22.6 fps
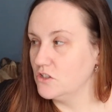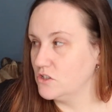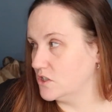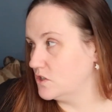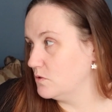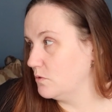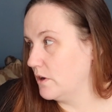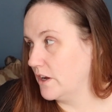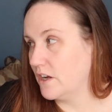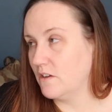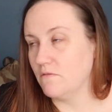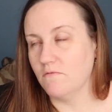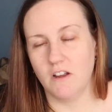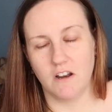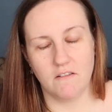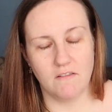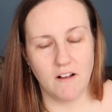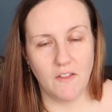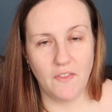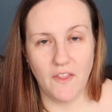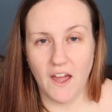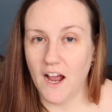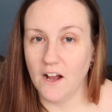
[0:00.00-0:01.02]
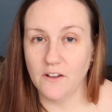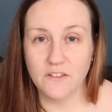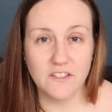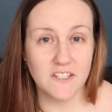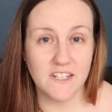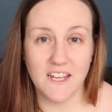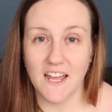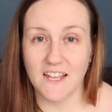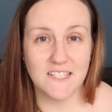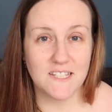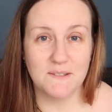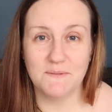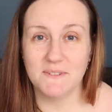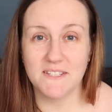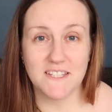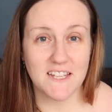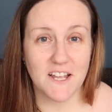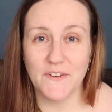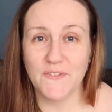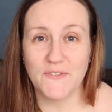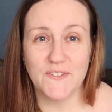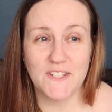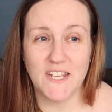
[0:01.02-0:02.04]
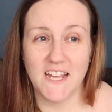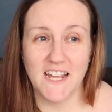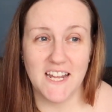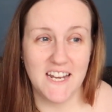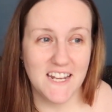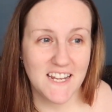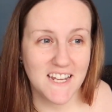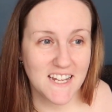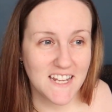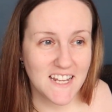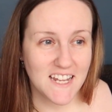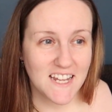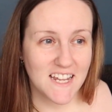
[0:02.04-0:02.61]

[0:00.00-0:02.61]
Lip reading: just so I can run around the house and get some stuff done.